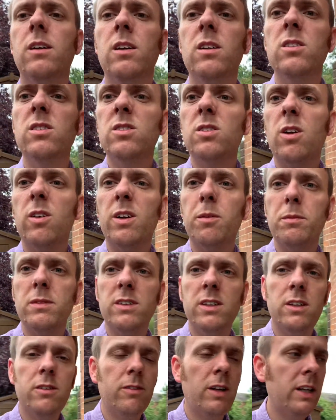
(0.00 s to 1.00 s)
Just gonna get my
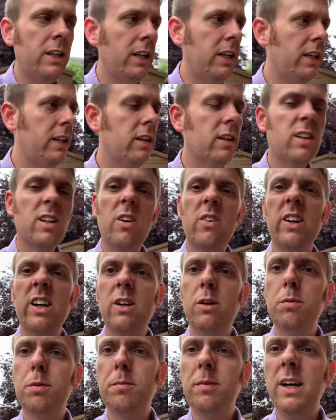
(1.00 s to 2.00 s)
dinner ready, go and get all
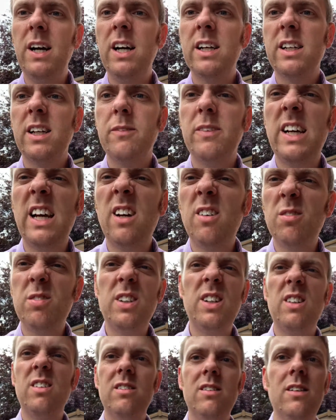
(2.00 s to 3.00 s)
prepared, get my outfit
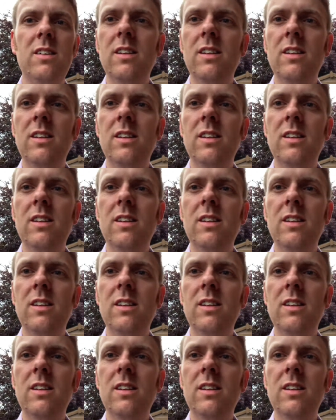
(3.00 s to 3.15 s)
on.